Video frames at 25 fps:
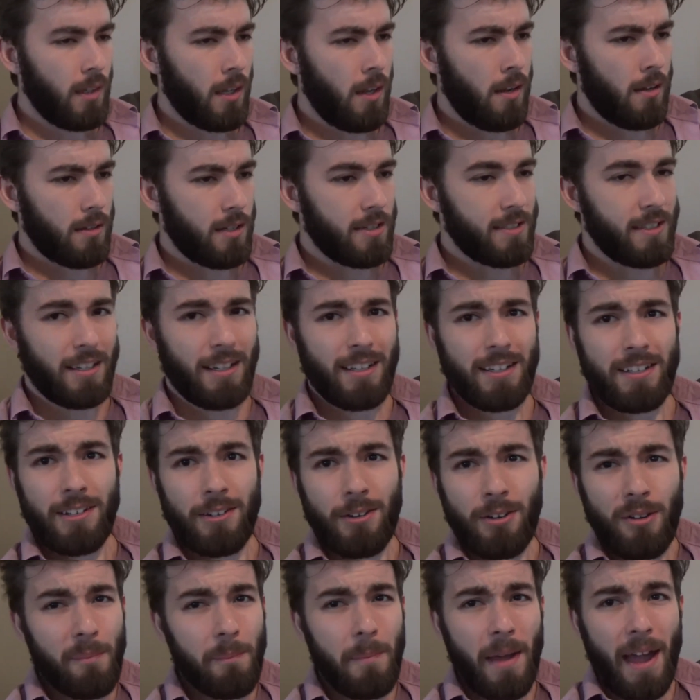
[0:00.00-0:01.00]
because I get to
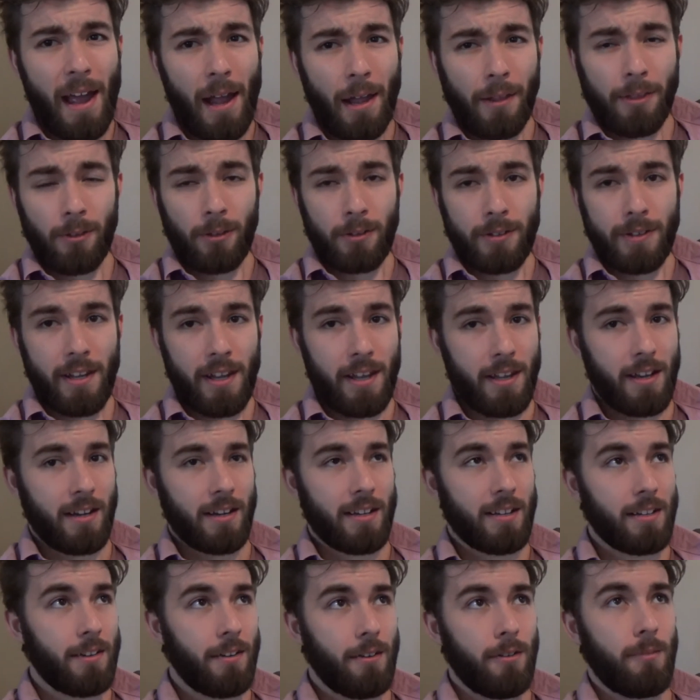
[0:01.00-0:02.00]
do math all day and I
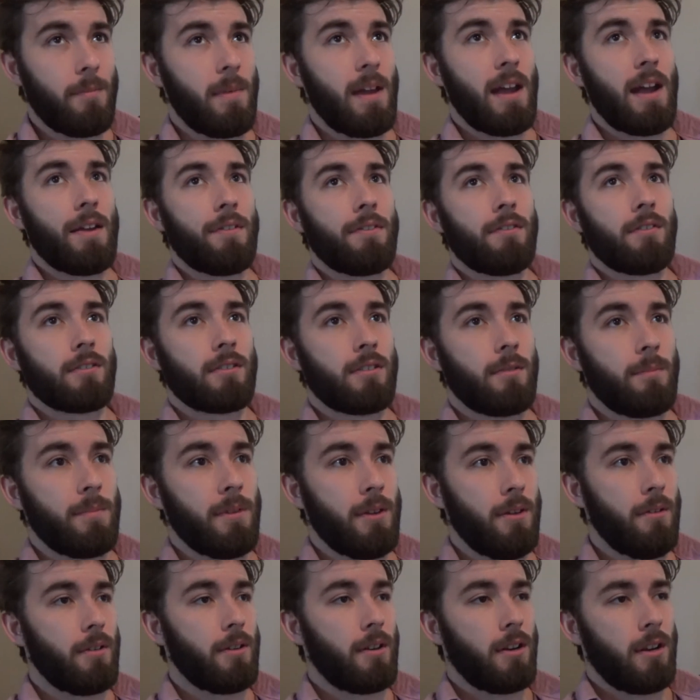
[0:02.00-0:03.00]
get to do math on a
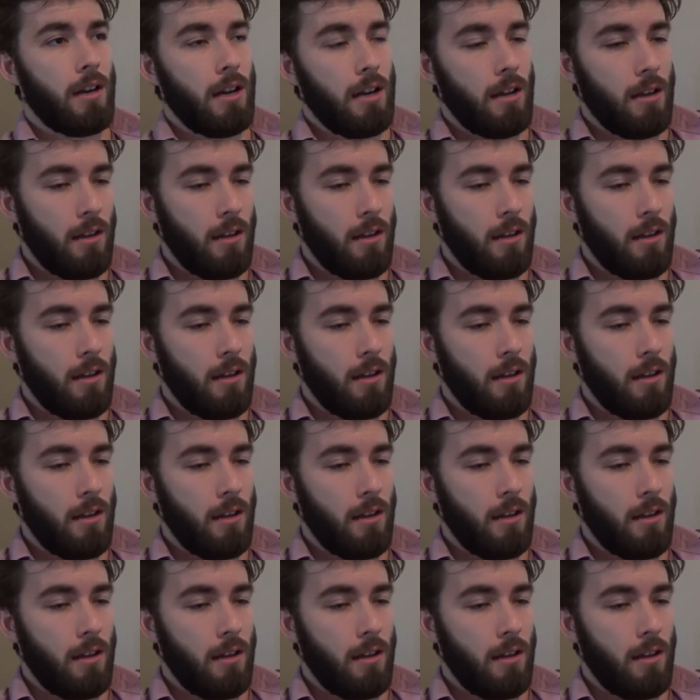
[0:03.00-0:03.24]
computer.